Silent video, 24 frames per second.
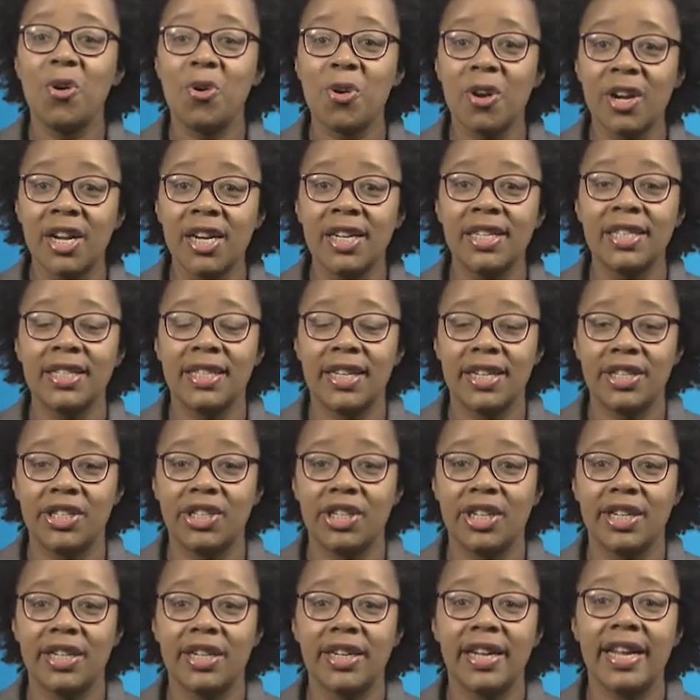
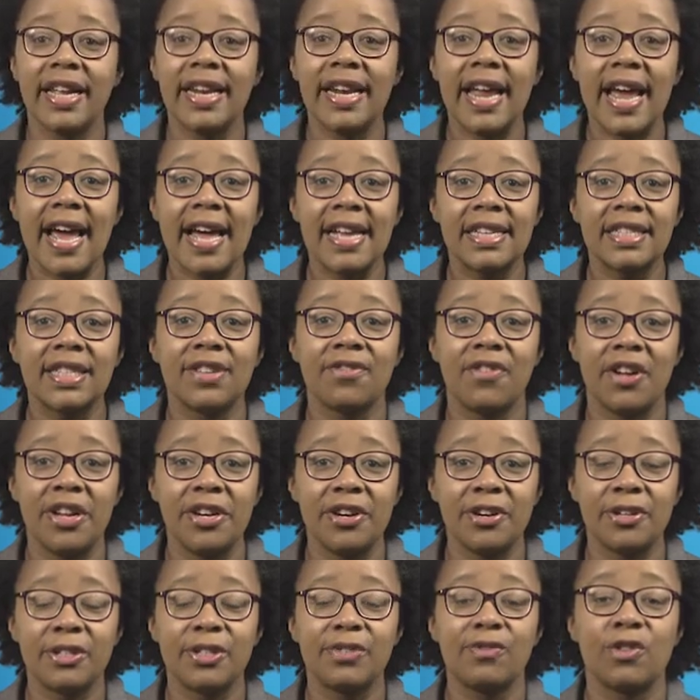organization can ask
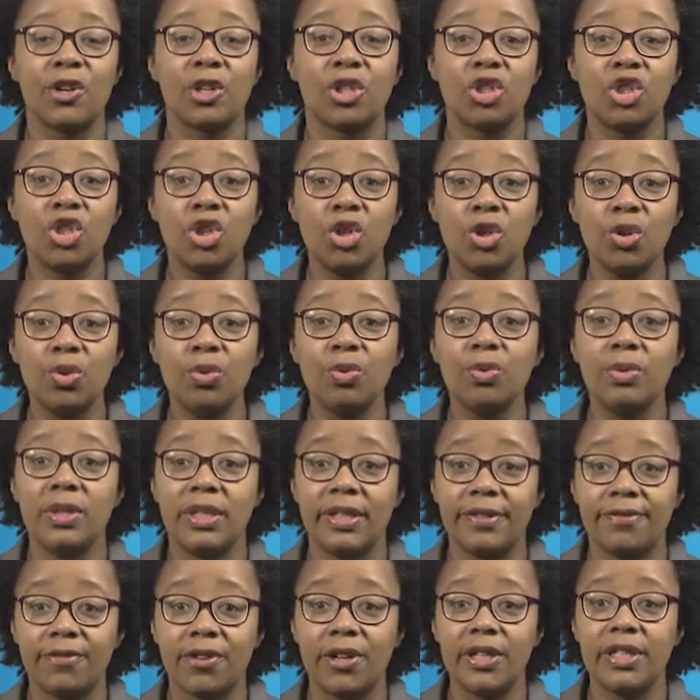funders for two
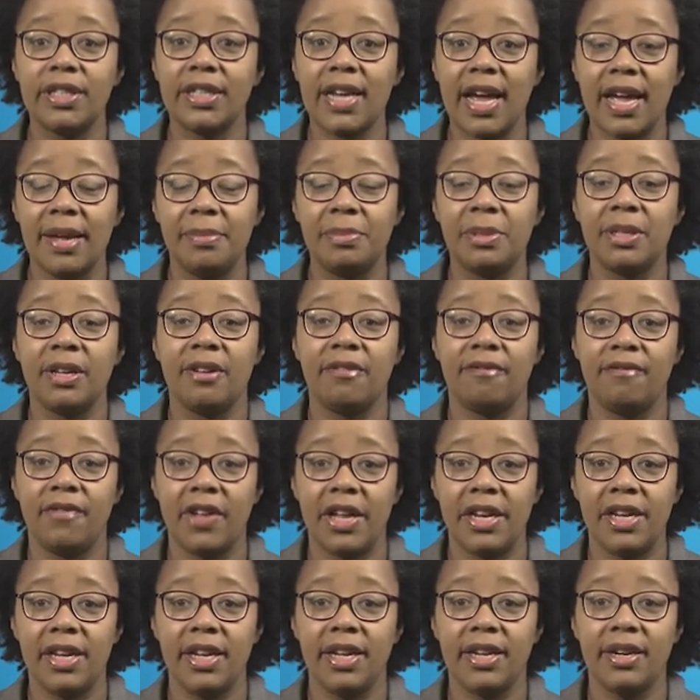different types of
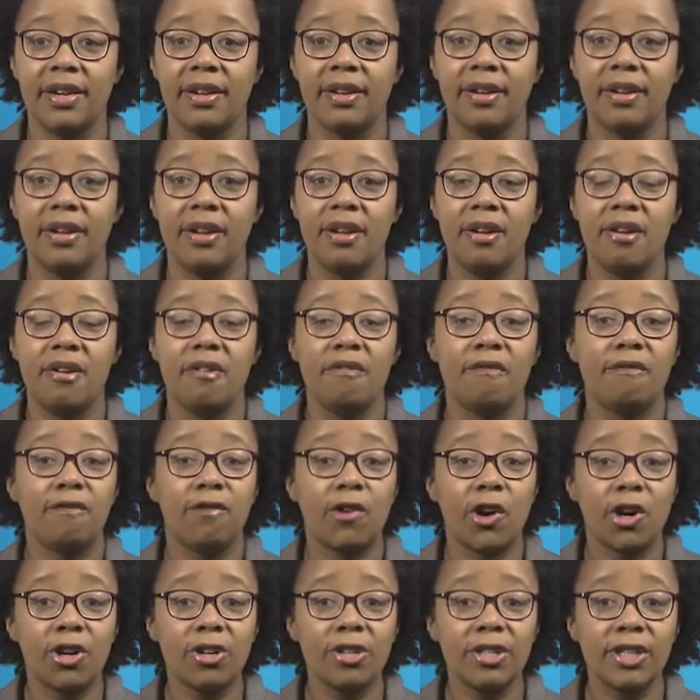funding.
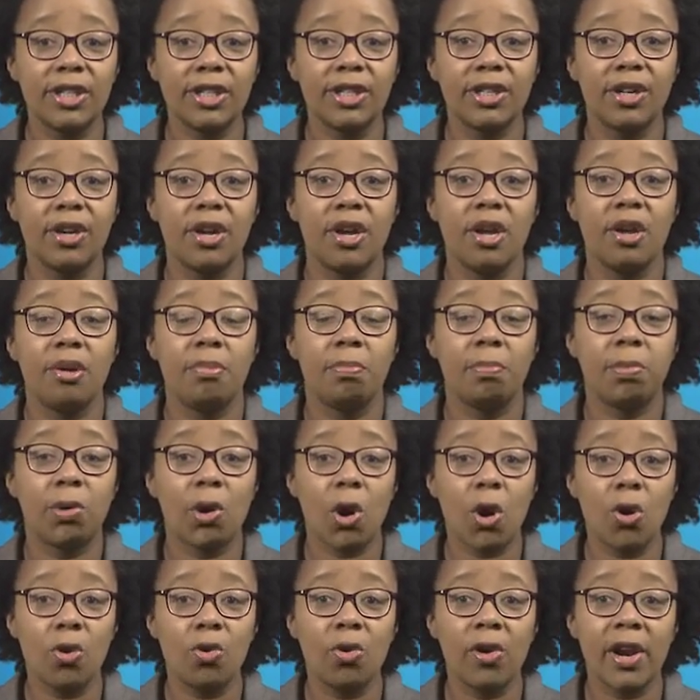First,
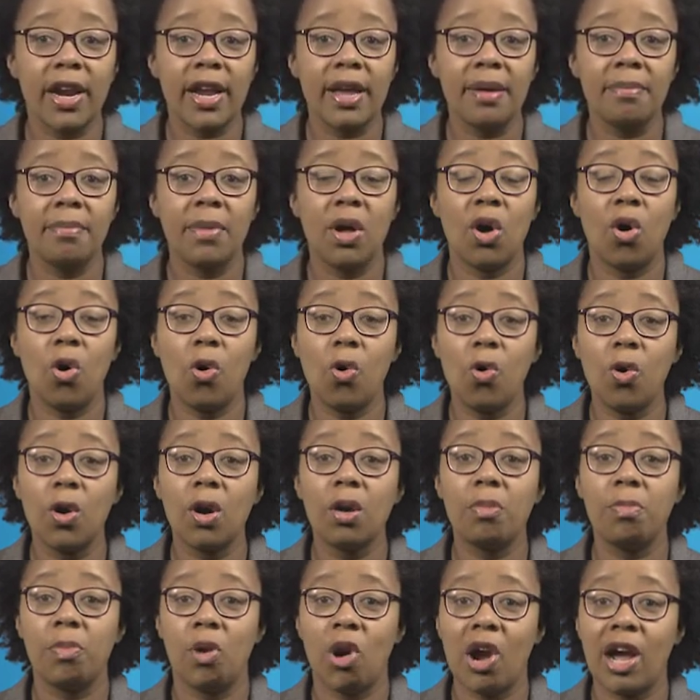program
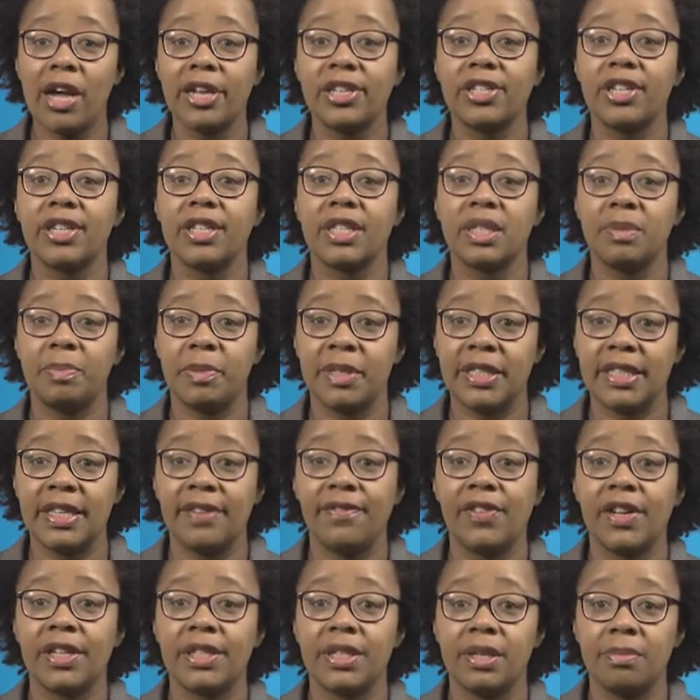or
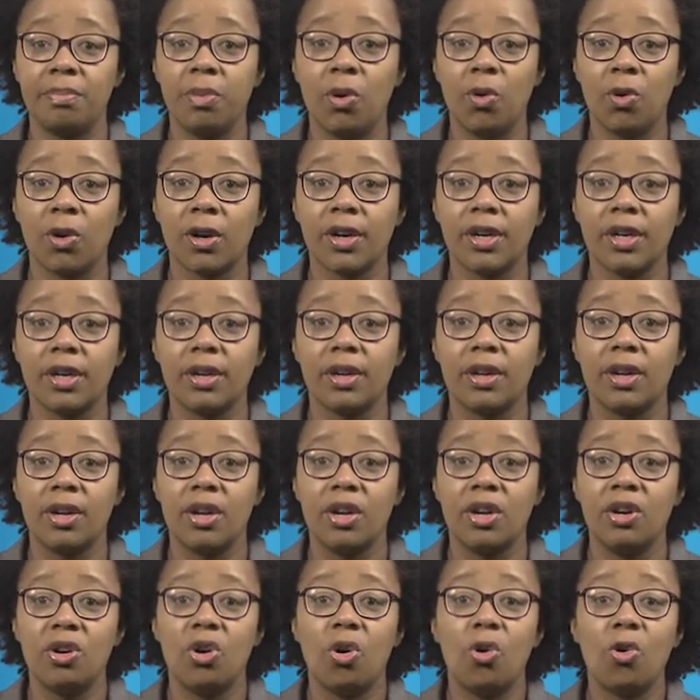project-specific support,
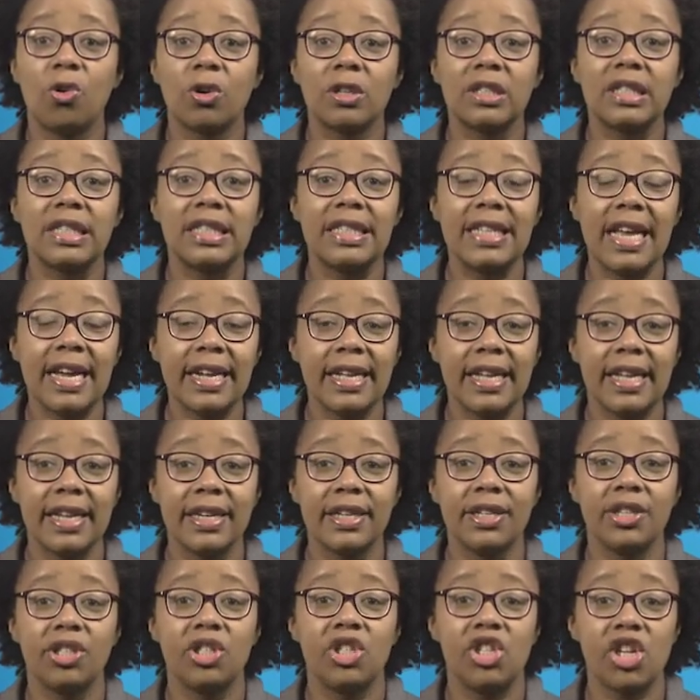or second,
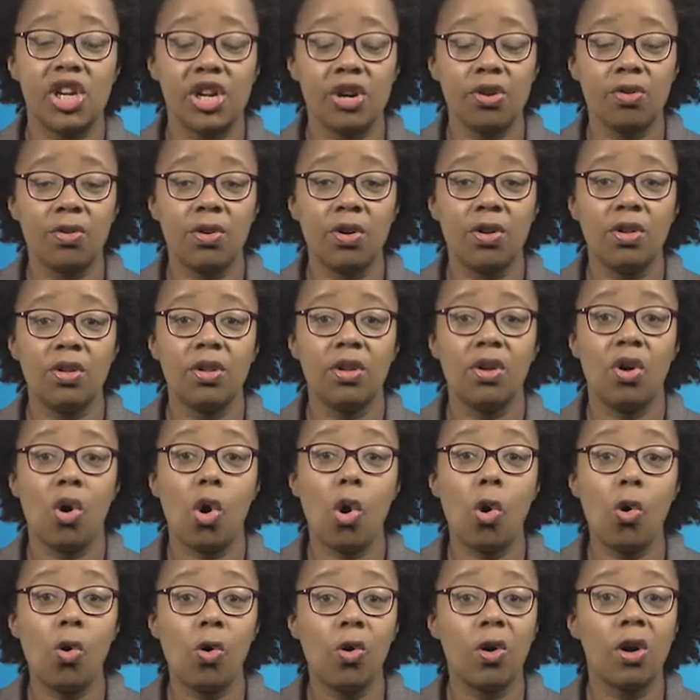general
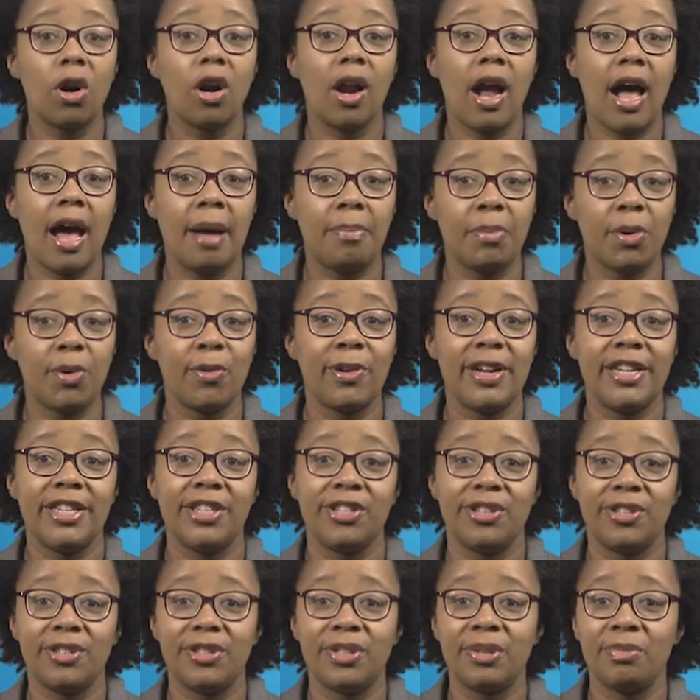or
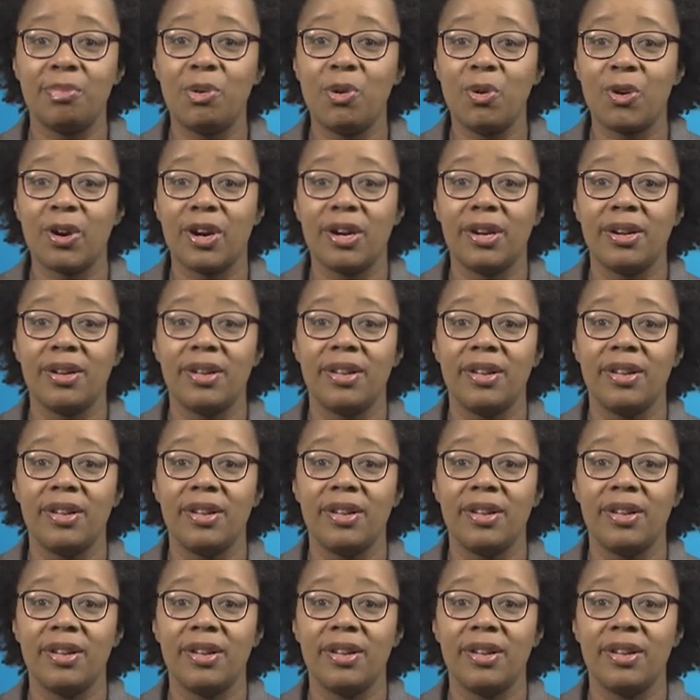operational support.